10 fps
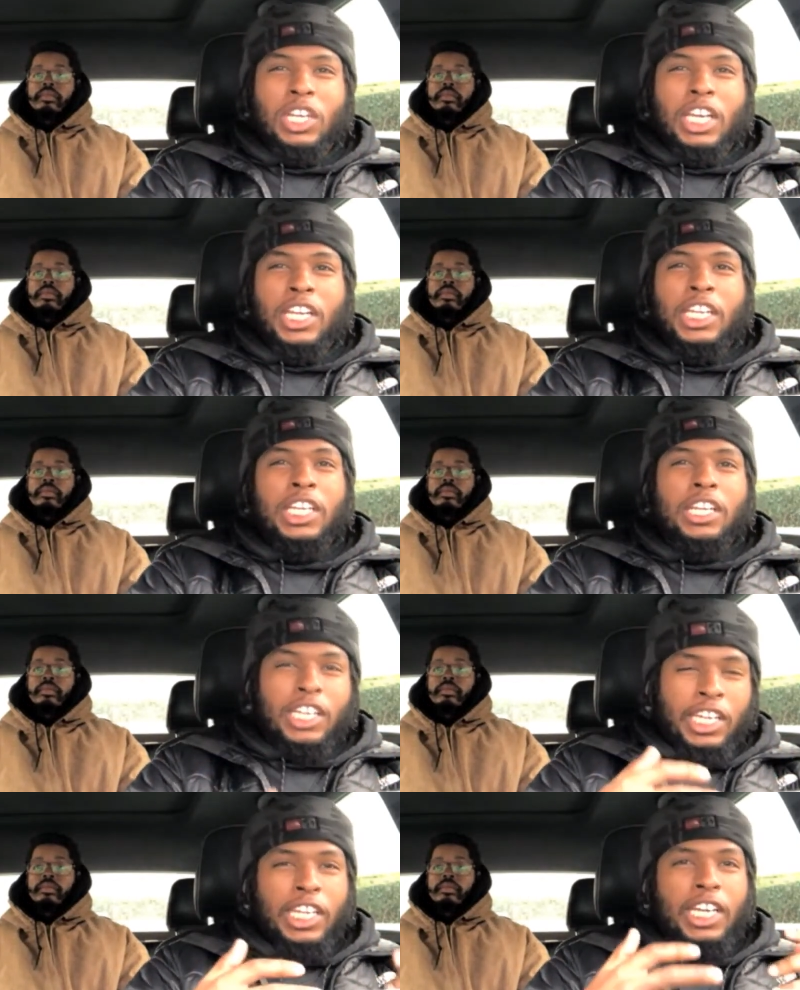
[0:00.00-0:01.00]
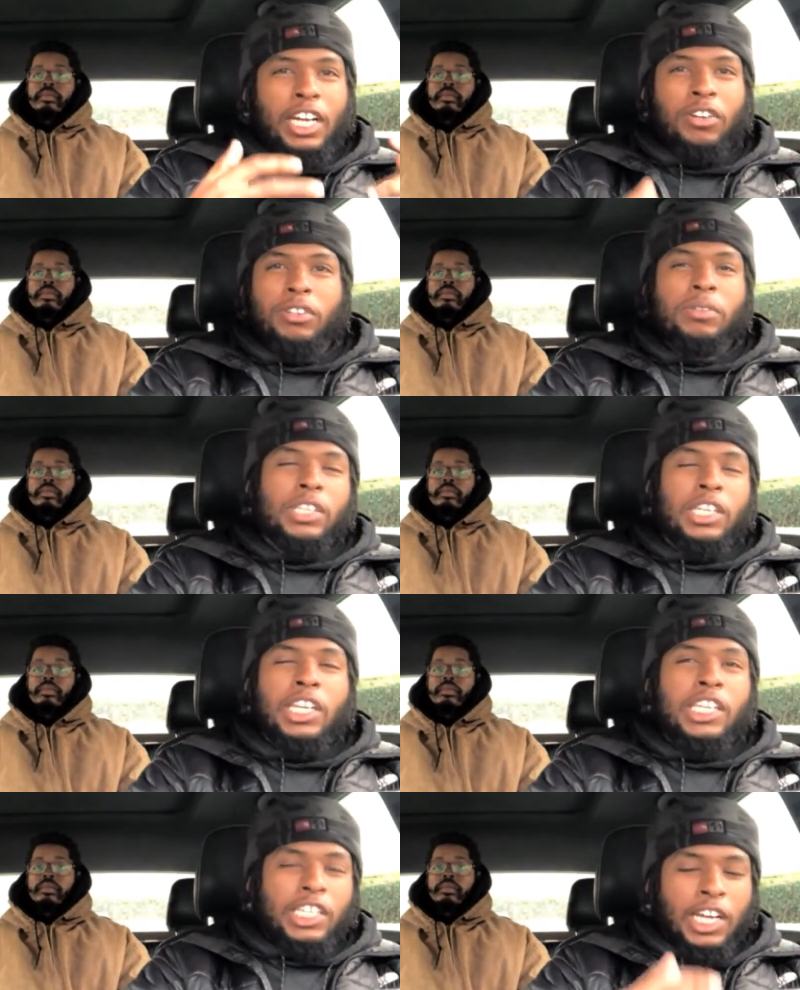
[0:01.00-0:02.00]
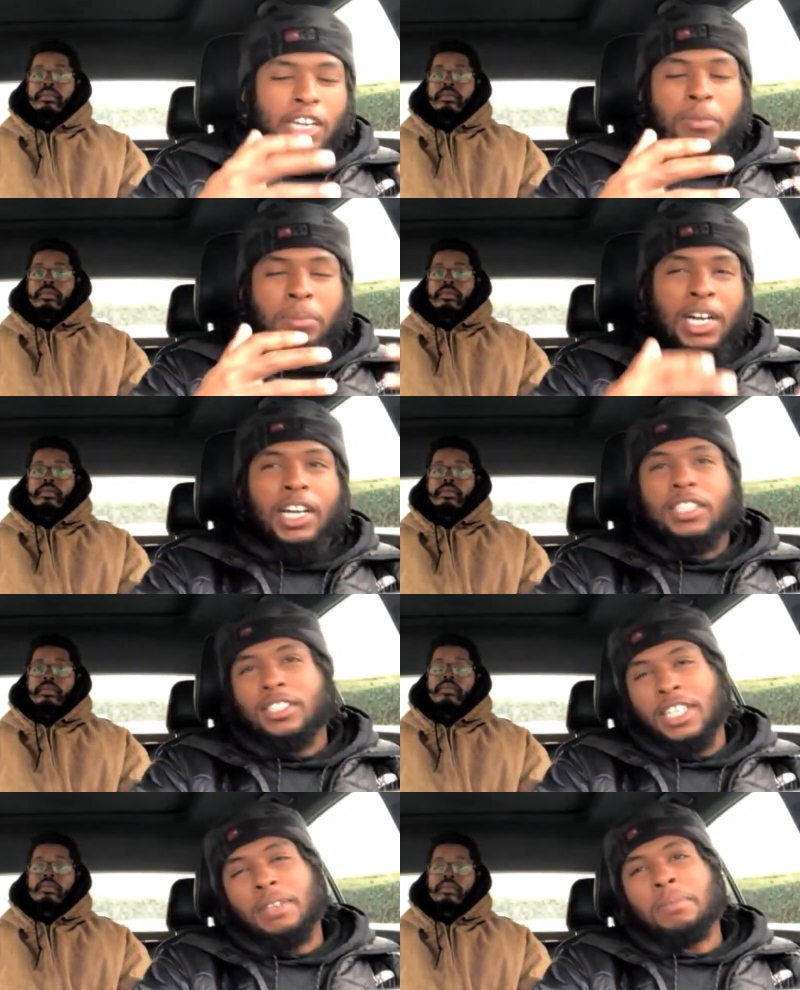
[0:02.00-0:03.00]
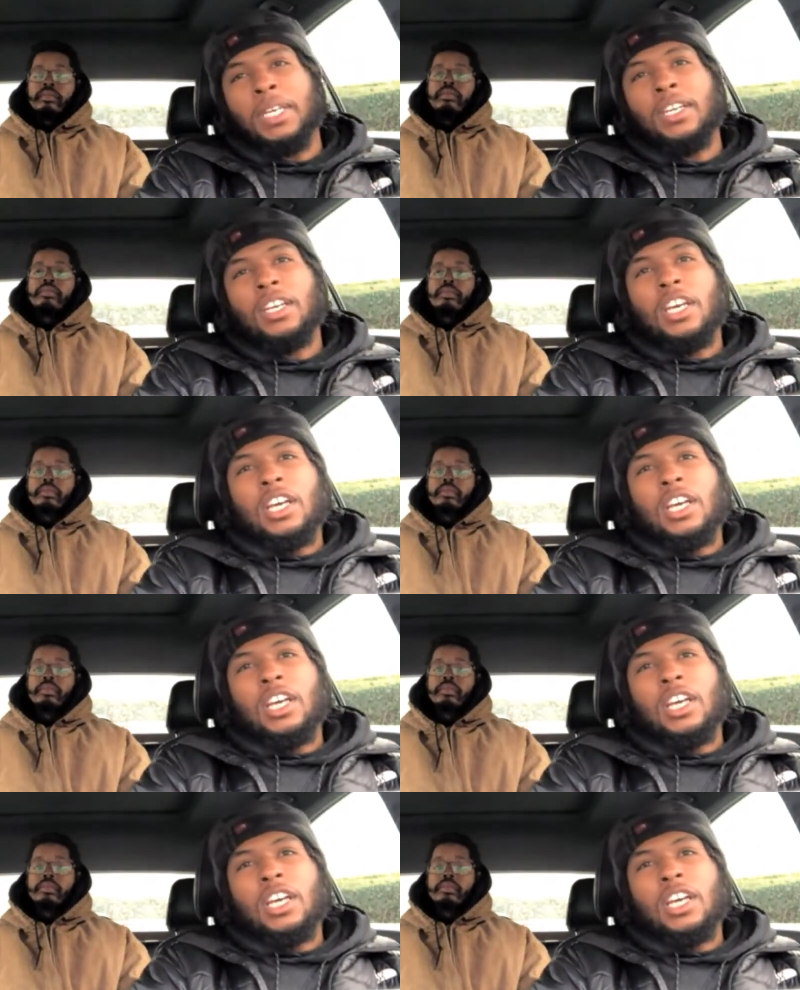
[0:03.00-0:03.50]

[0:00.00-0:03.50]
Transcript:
Speaker 1: idiot idiotic idiotic mindset, man.